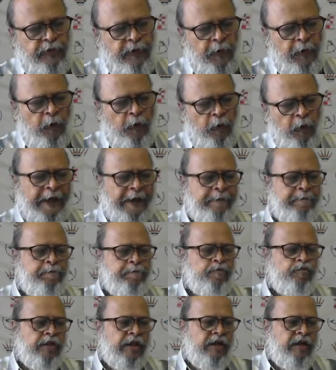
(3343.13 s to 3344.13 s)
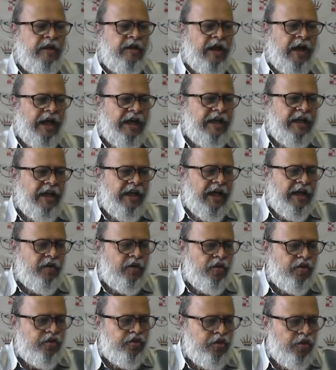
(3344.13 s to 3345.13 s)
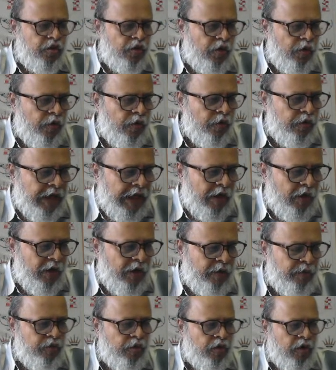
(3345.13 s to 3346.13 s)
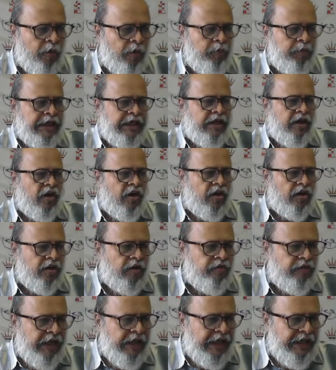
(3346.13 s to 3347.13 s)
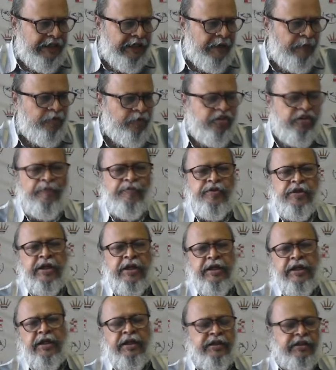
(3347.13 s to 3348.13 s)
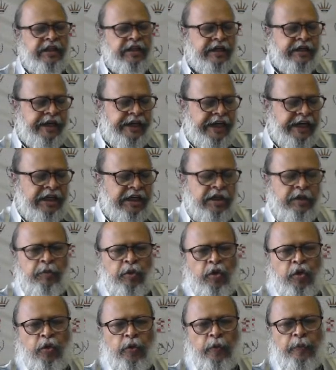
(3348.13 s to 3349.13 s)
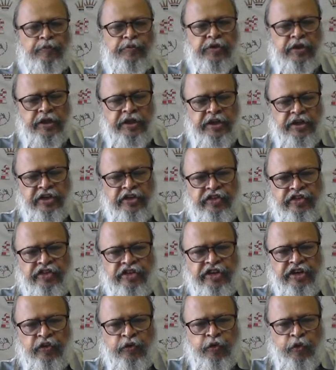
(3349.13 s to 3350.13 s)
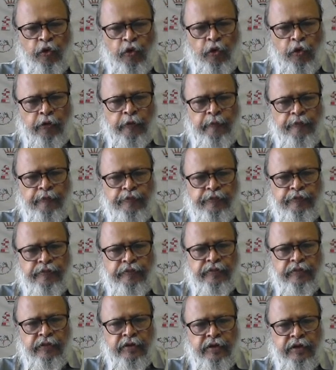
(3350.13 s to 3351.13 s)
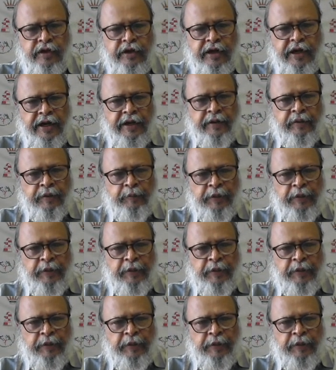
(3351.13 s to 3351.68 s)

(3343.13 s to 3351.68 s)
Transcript: Okay, I also now have to complete lot of diagrams. The correct move is G4 and